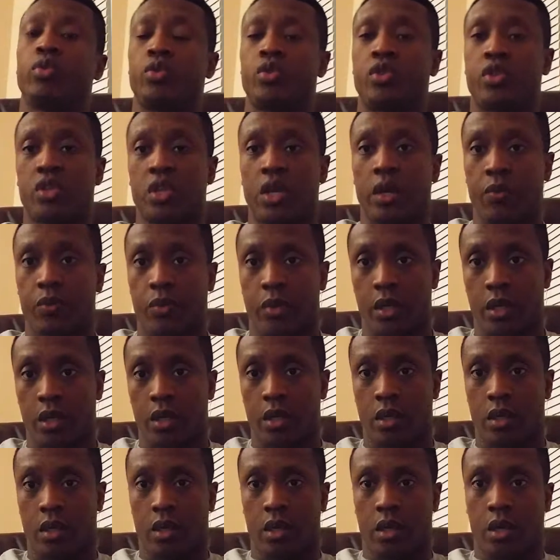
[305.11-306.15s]
something
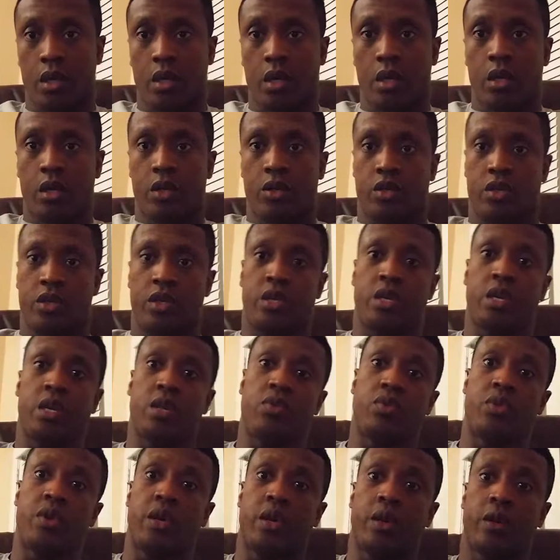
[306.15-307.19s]
to
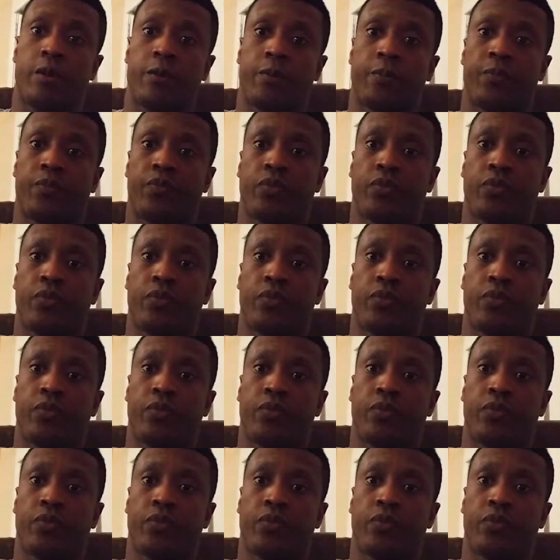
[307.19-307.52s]
get there.